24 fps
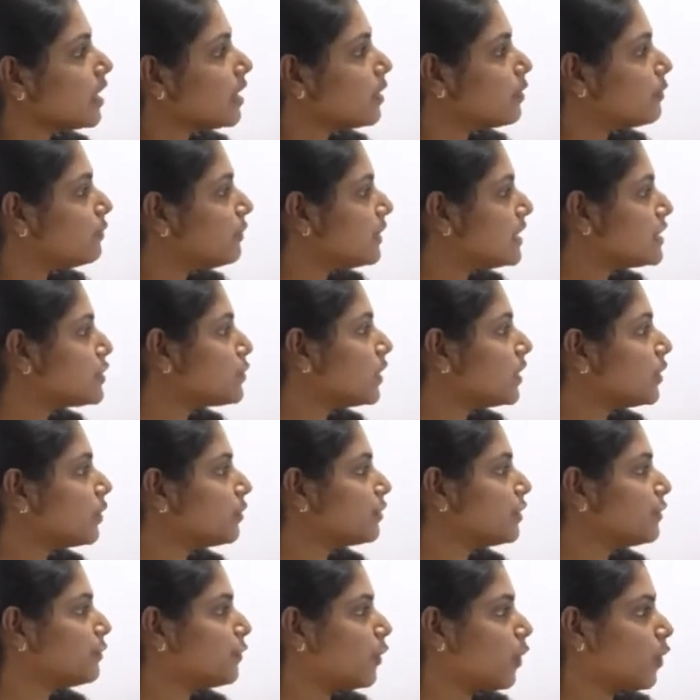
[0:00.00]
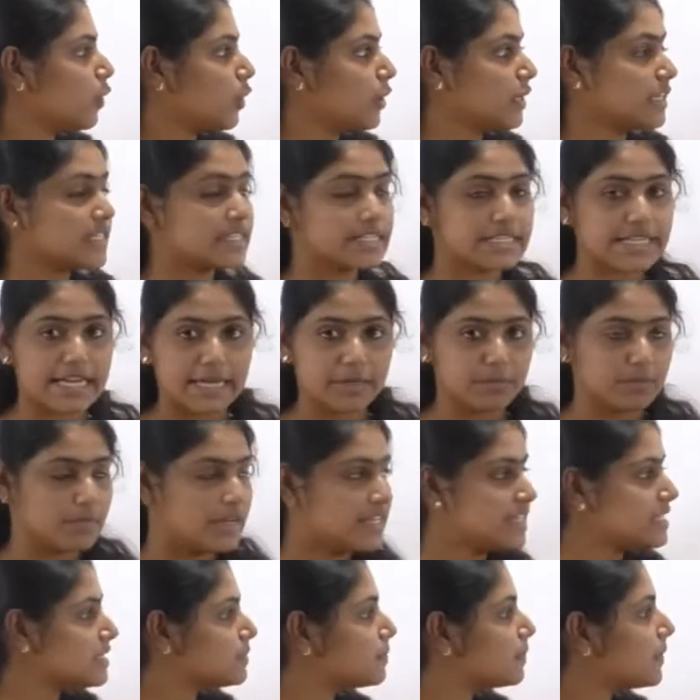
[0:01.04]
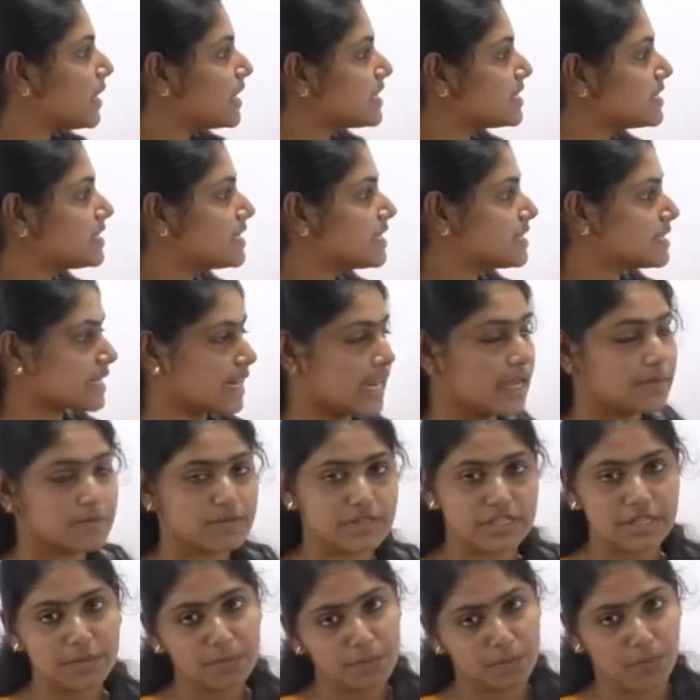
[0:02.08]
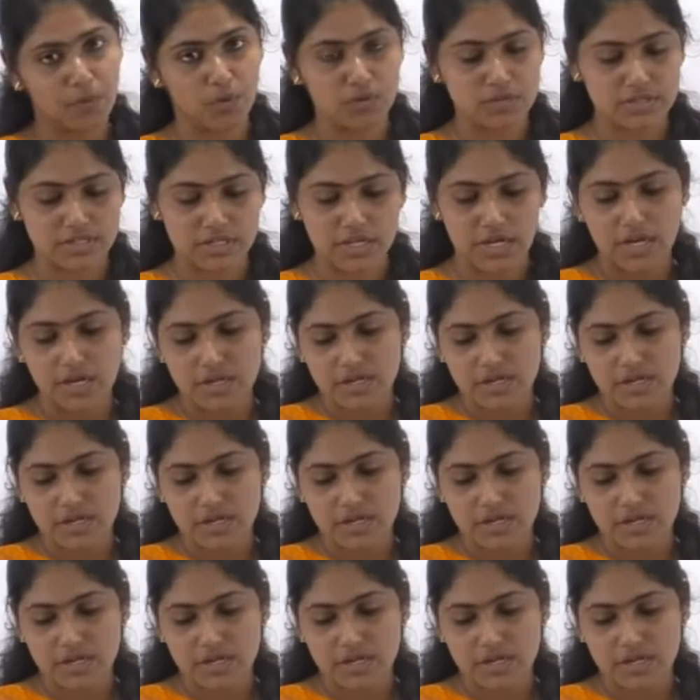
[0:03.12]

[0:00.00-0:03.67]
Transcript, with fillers: which one of the following statements best describes the pose?